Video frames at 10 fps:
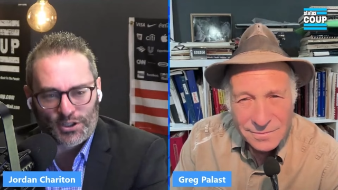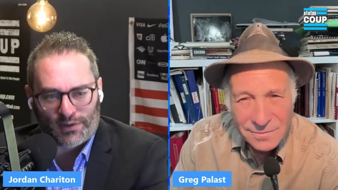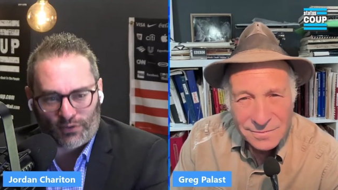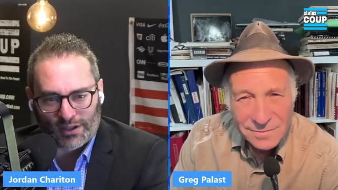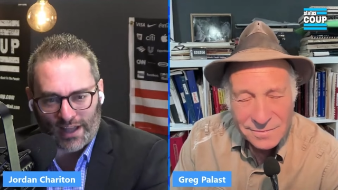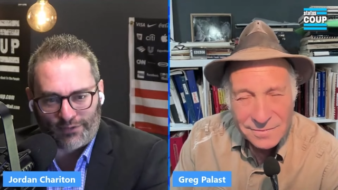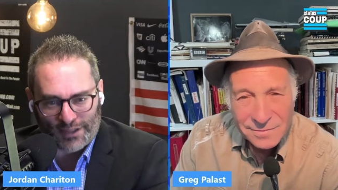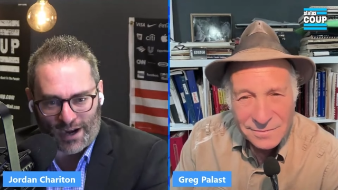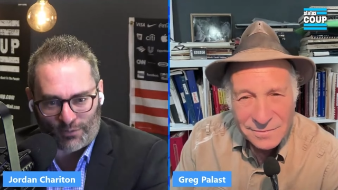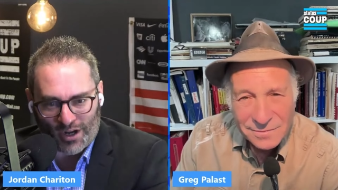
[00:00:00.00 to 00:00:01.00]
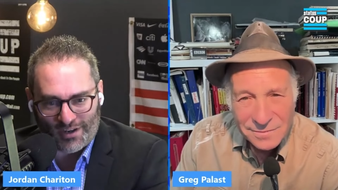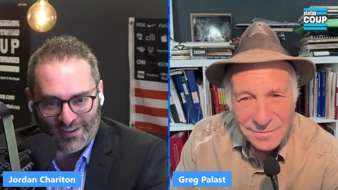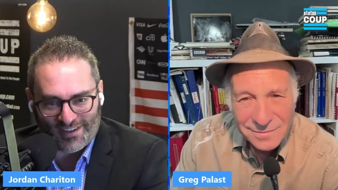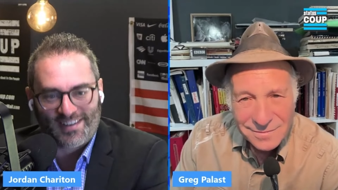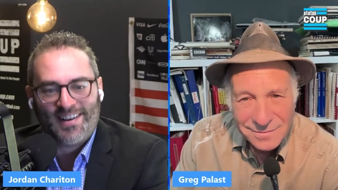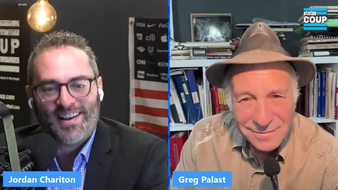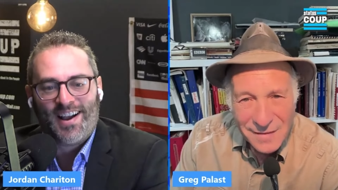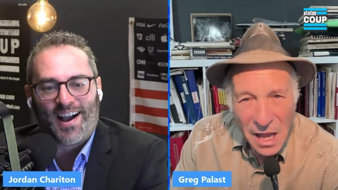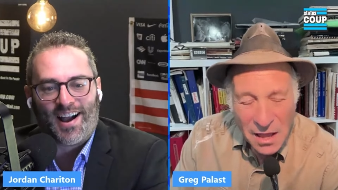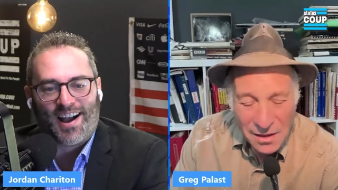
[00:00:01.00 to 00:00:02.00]
Speaker 1: of our lifetime, right?
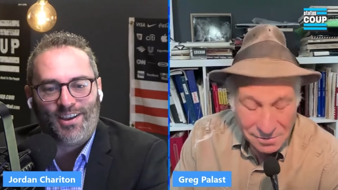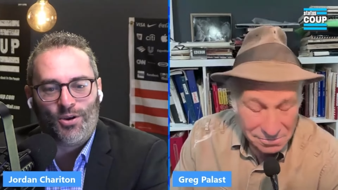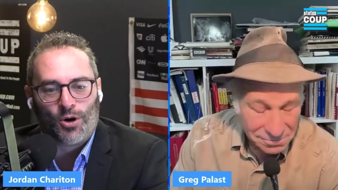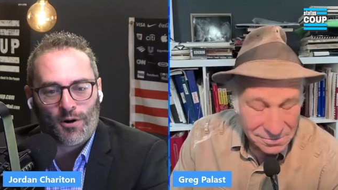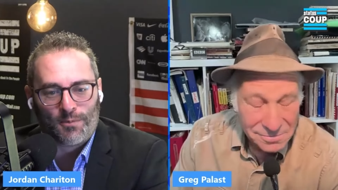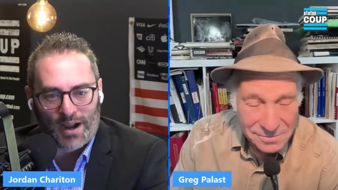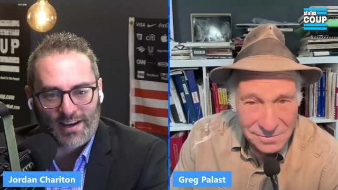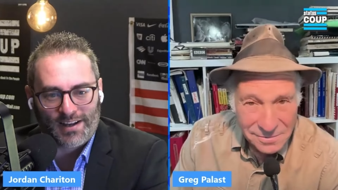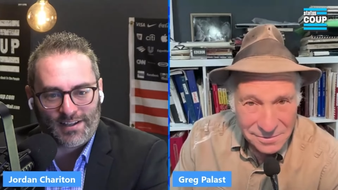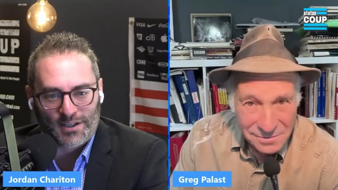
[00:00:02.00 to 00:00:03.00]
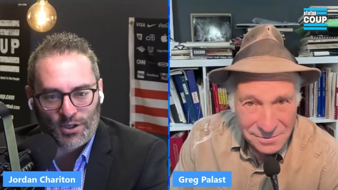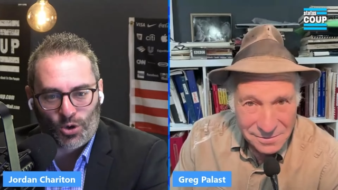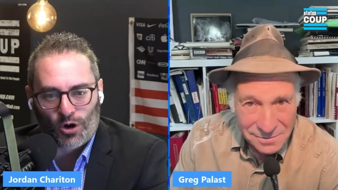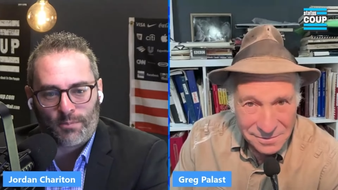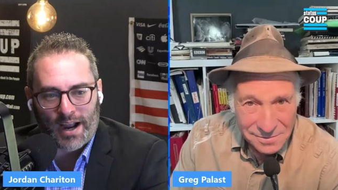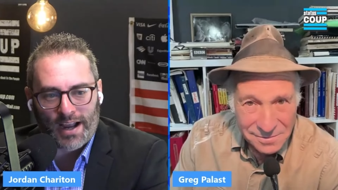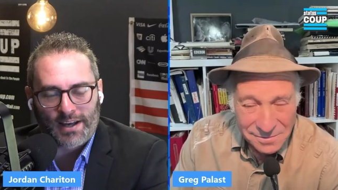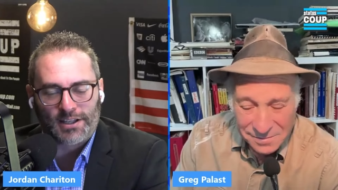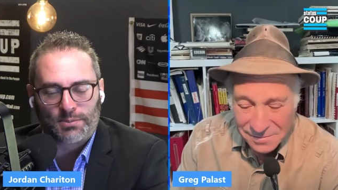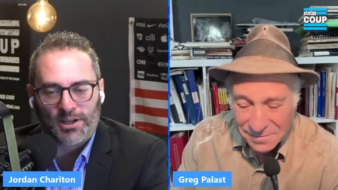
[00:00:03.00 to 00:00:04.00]
You heard
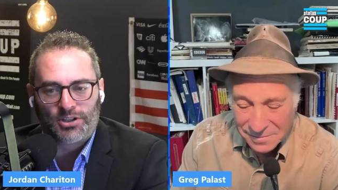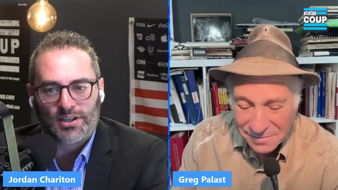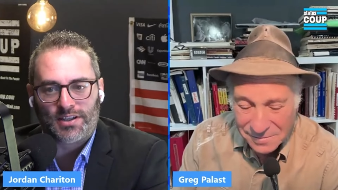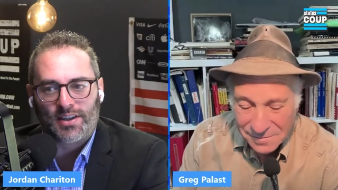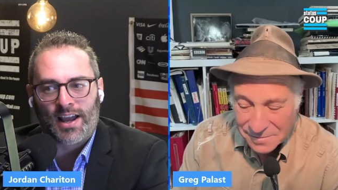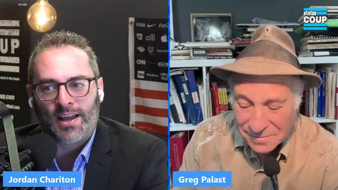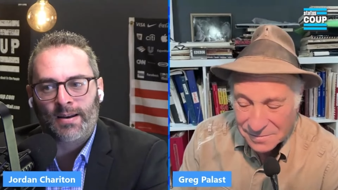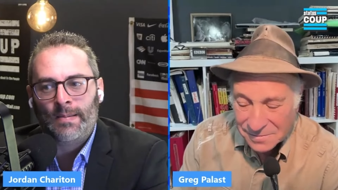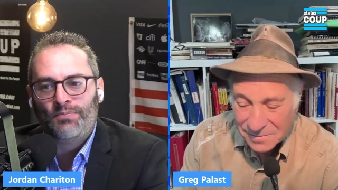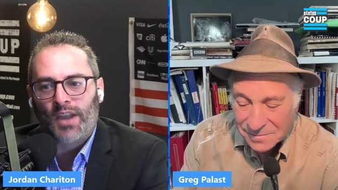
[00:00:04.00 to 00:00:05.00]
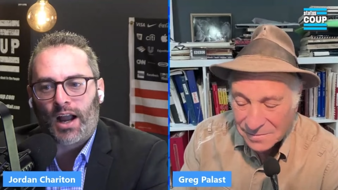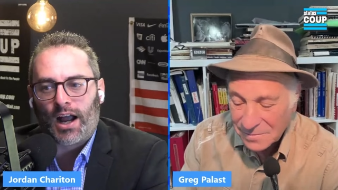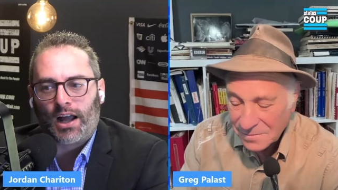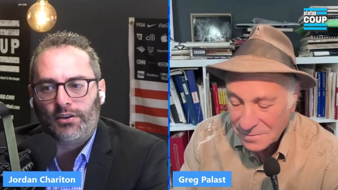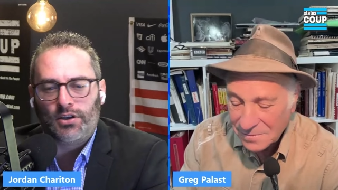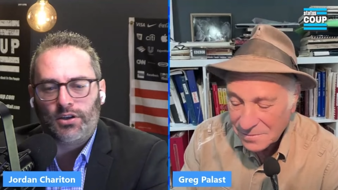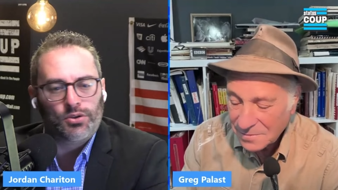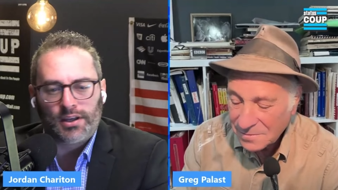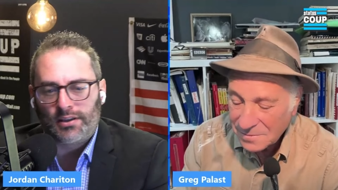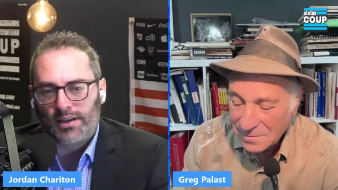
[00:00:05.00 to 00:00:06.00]
Biden's speech, this and that. Do you
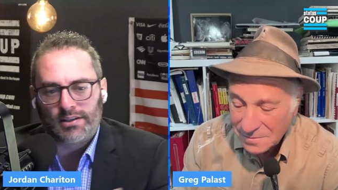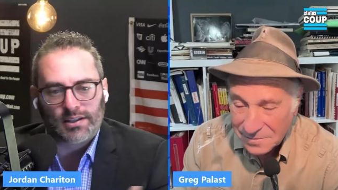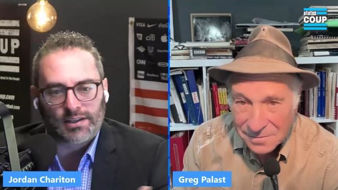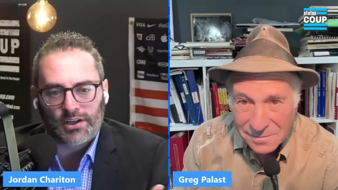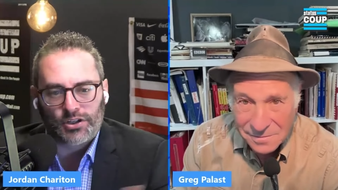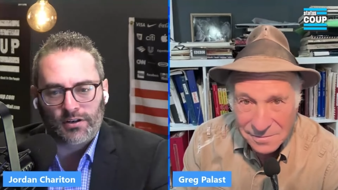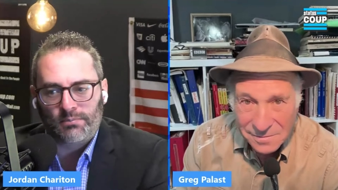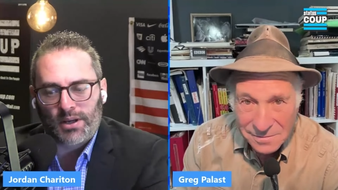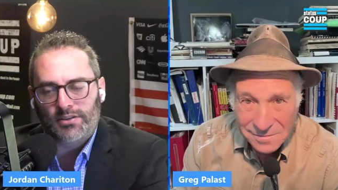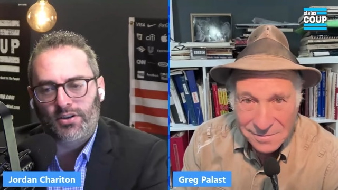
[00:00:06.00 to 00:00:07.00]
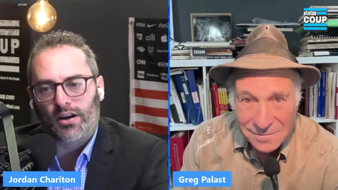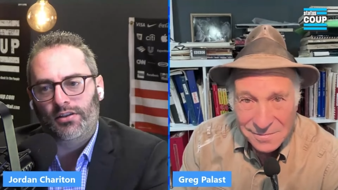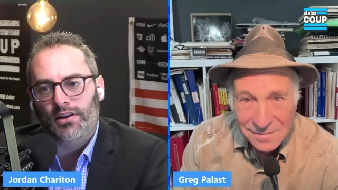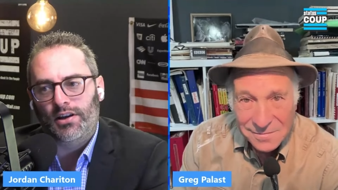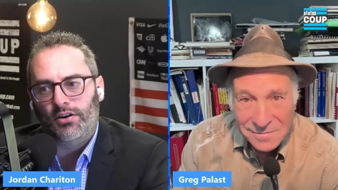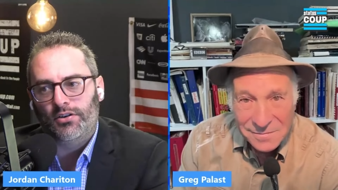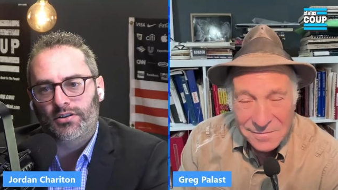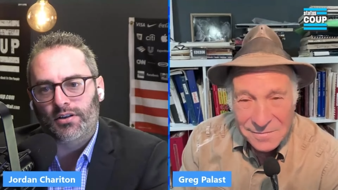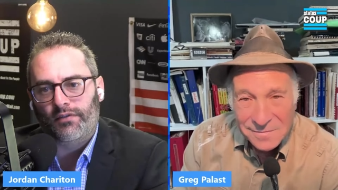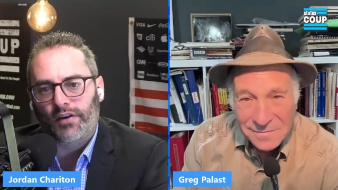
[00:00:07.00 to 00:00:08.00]
think this election, based on the years
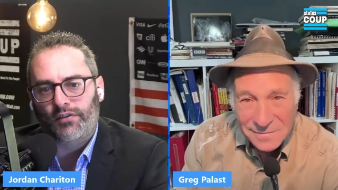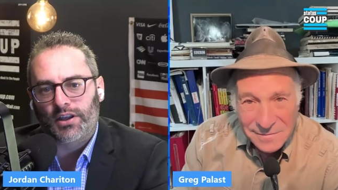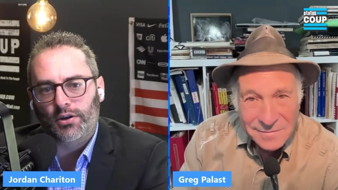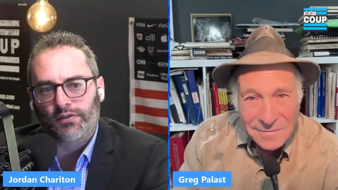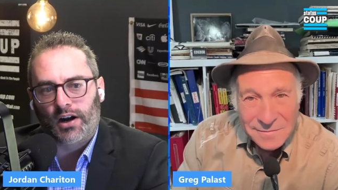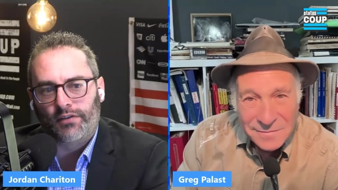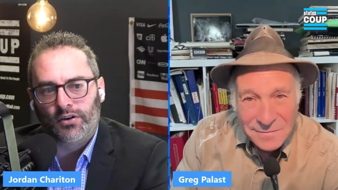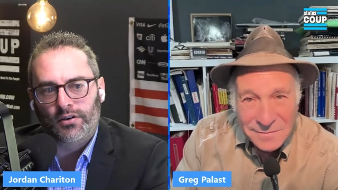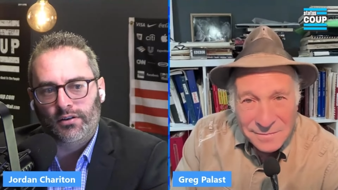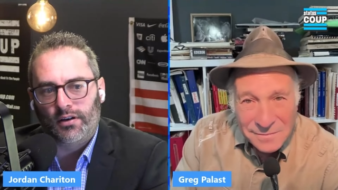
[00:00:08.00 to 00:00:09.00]
of everything you've covered,